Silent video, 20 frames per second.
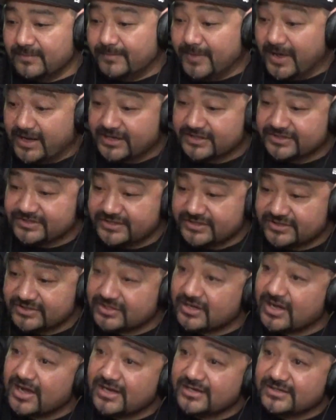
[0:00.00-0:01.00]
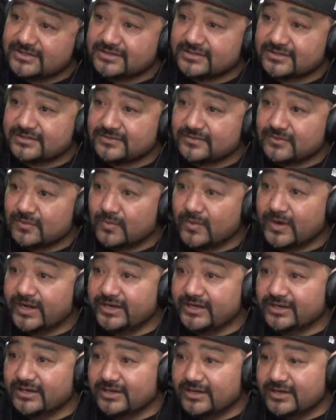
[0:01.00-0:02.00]
packaging size or
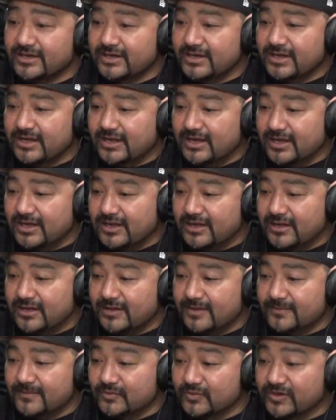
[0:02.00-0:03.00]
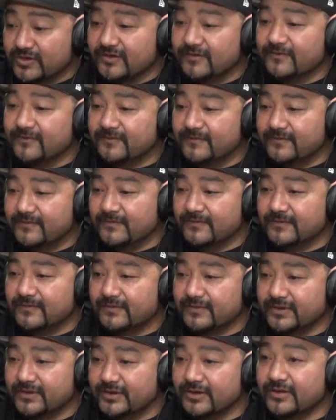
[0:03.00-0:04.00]
weight will give
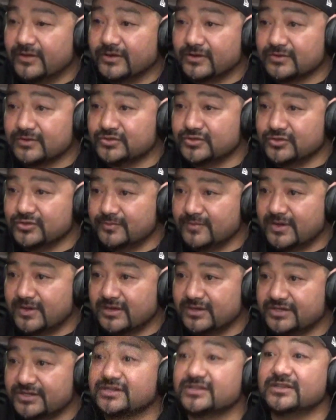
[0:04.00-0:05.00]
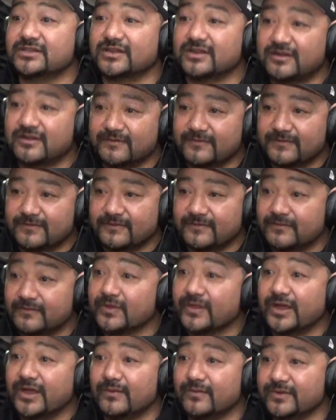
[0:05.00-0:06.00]
the consumer just enough
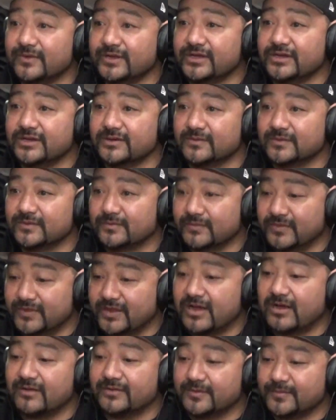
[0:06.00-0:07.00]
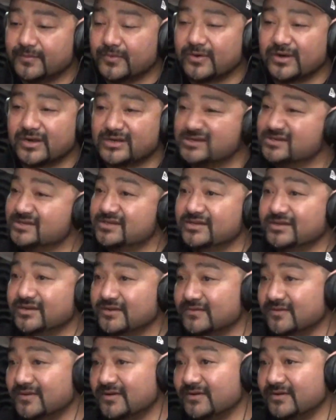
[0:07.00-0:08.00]
for that week without the product sitting
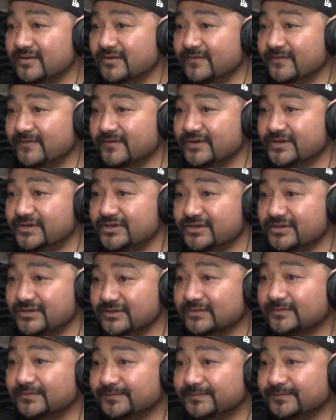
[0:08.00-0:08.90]
around in the fridge.